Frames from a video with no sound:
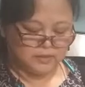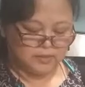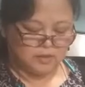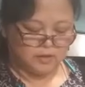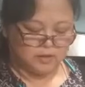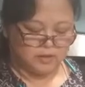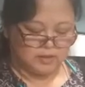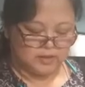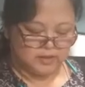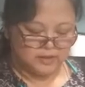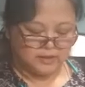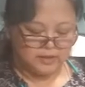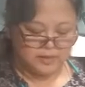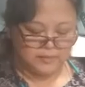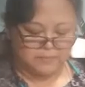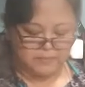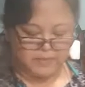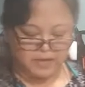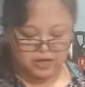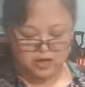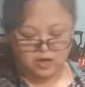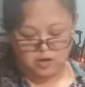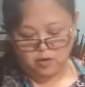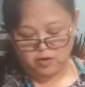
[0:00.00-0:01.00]
Call it the
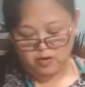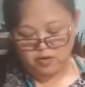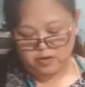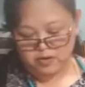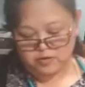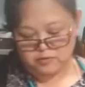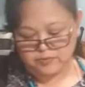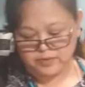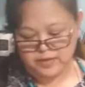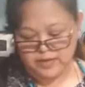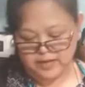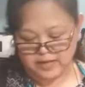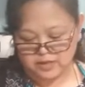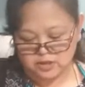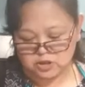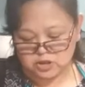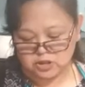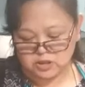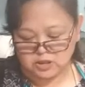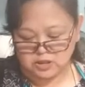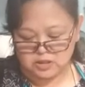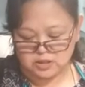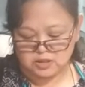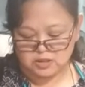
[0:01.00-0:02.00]
Maillard
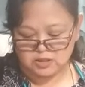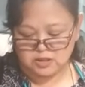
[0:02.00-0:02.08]
reaction,